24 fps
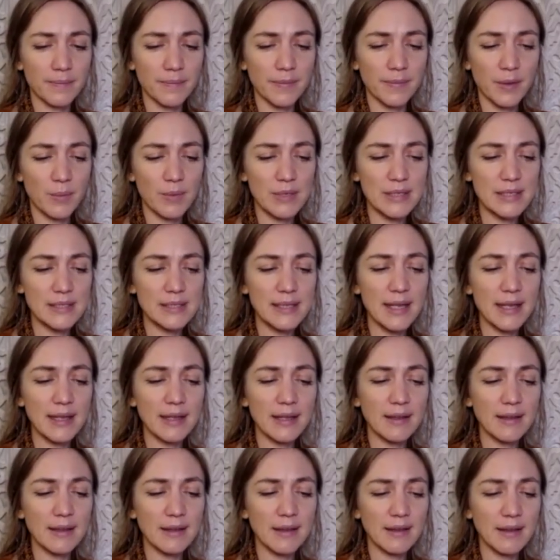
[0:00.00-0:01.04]
We
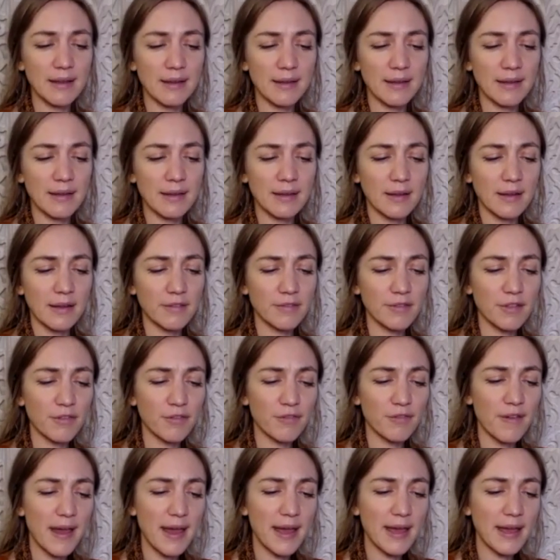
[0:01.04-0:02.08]
sing of the
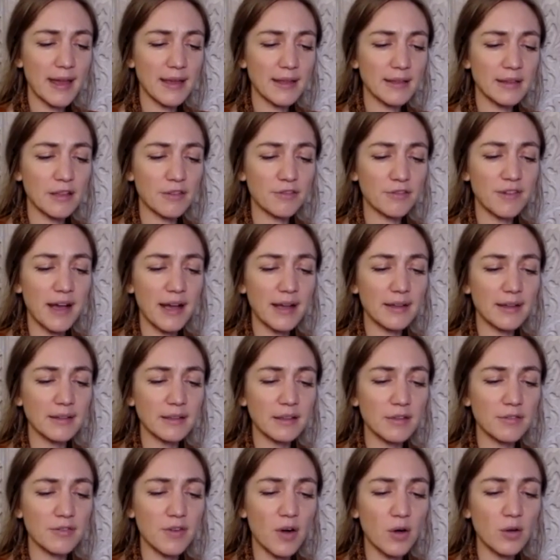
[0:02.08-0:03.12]
fey and the
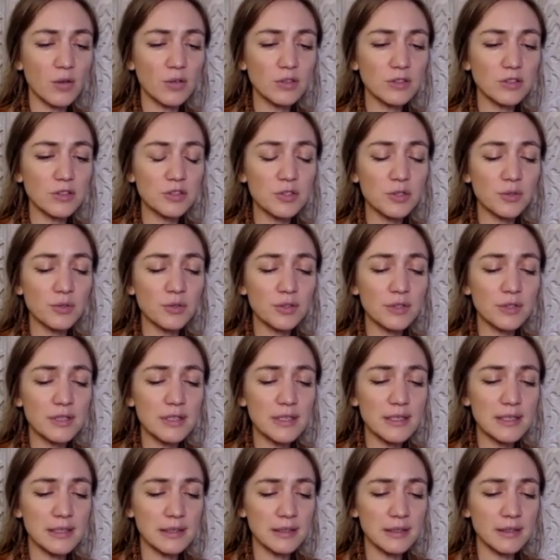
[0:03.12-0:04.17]
fell, of old
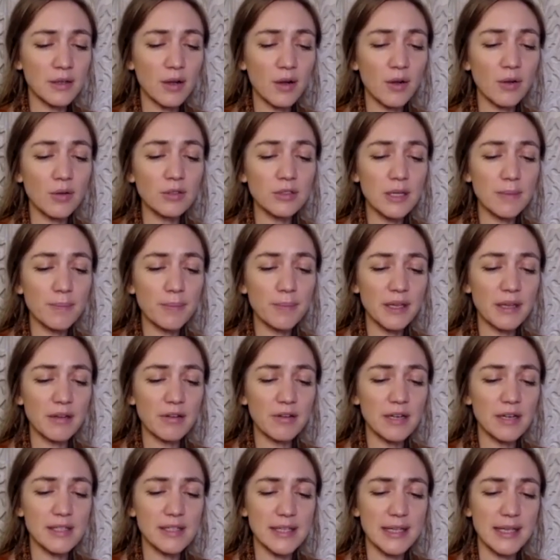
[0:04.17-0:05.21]
dawns and an older
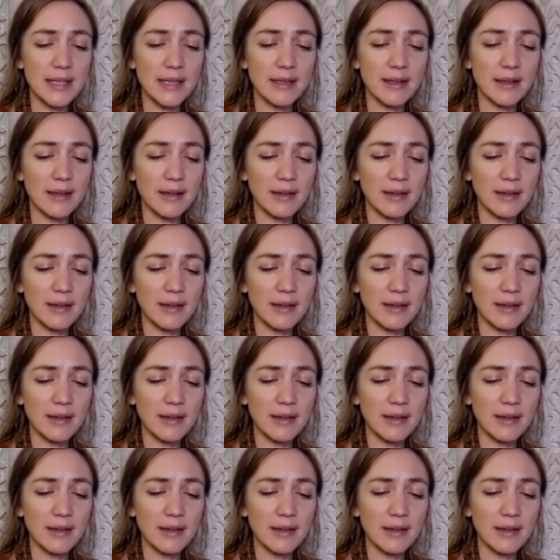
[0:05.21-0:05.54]
purity.